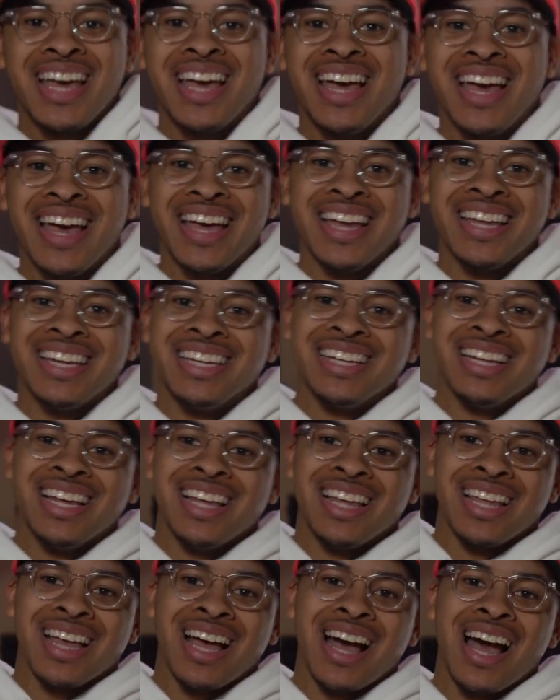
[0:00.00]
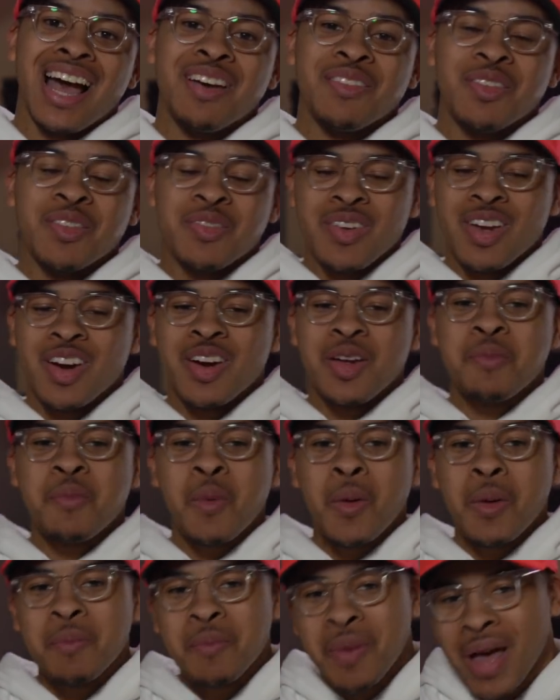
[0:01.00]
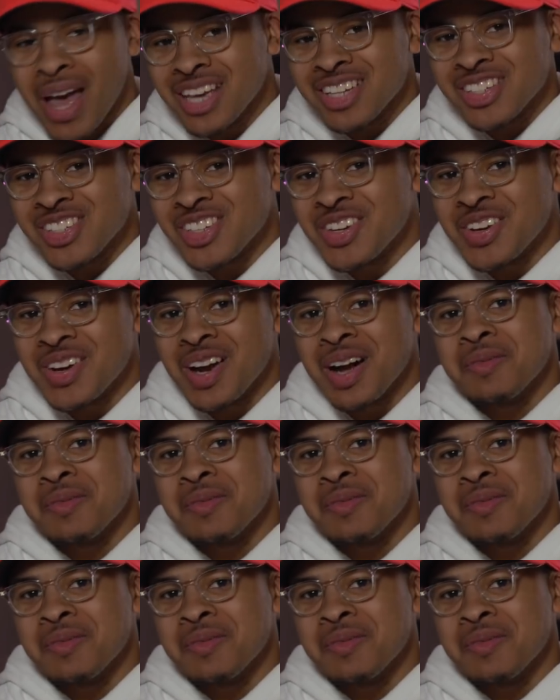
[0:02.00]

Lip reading: And I have a very important package here.